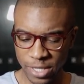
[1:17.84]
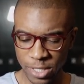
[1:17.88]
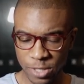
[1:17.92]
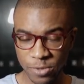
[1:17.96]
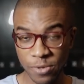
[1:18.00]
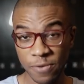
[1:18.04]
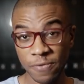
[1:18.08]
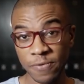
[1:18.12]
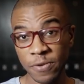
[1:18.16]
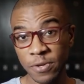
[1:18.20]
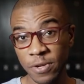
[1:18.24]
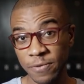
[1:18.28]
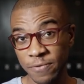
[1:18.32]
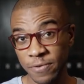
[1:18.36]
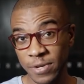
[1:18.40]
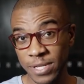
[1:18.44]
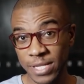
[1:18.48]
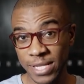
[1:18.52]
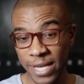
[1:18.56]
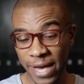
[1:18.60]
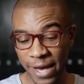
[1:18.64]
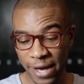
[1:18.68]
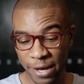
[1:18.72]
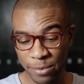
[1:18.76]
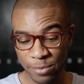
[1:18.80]
into a few different
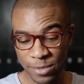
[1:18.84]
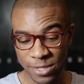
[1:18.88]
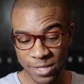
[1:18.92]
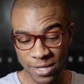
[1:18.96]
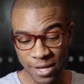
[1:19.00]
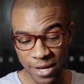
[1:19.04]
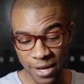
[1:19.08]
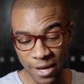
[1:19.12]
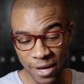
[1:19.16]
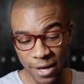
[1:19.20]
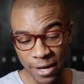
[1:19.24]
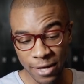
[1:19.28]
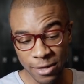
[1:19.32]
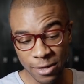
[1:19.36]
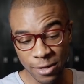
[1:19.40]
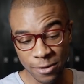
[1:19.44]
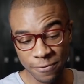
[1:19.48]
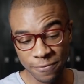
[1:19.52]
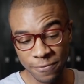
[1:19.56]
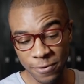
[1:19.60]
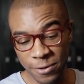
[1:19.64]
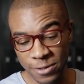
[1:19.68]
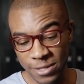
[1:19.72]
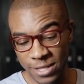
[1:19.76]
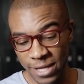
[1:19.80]
tabs. The
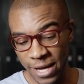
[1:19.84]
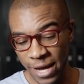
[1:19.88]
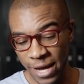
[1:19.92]
first